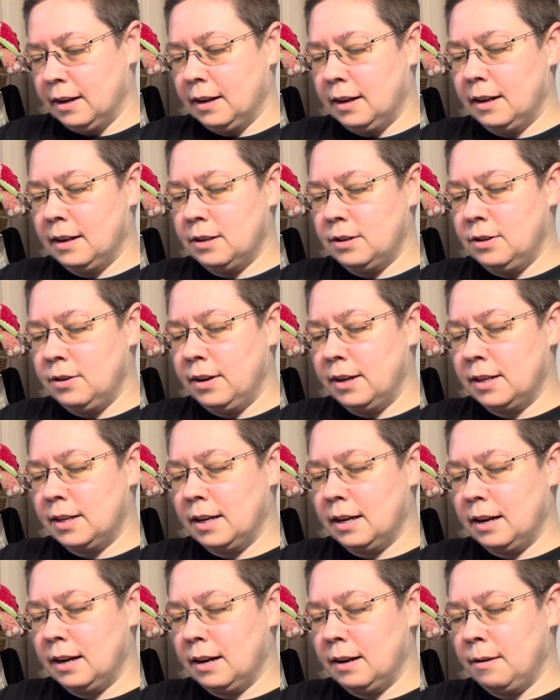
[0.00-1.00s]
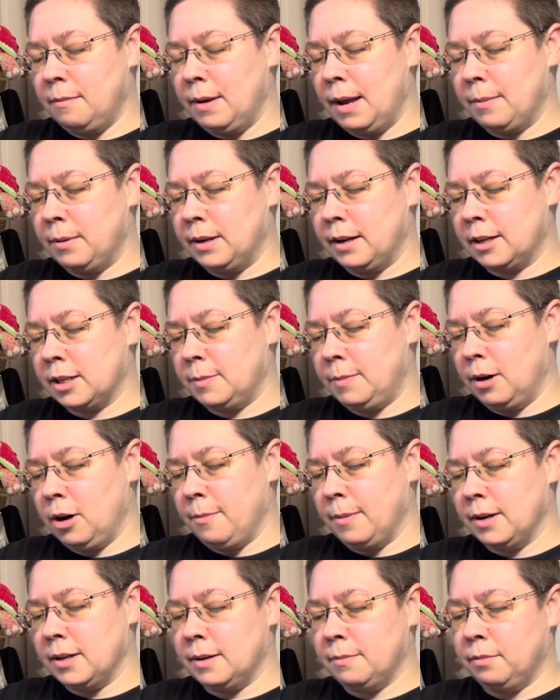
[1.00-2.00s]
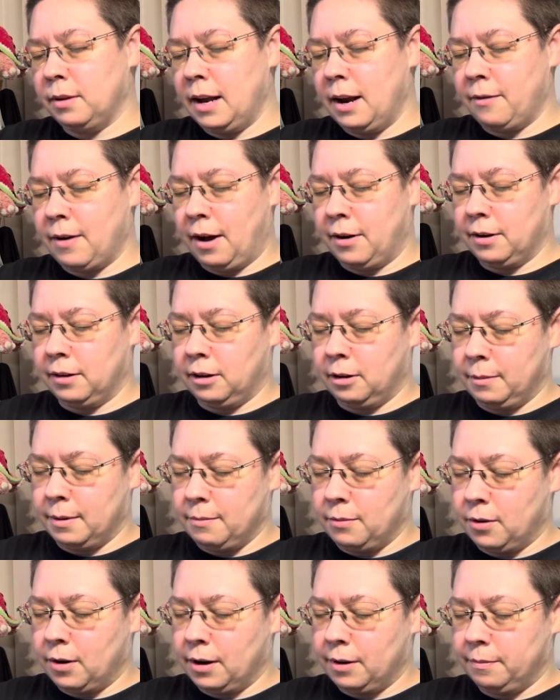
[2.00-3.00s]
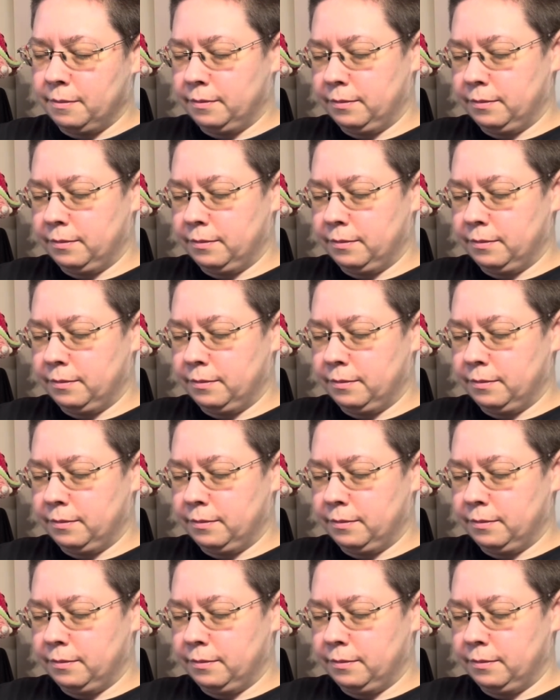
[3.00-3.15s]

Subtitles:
is you get to be able to experiment and play around a little bit more.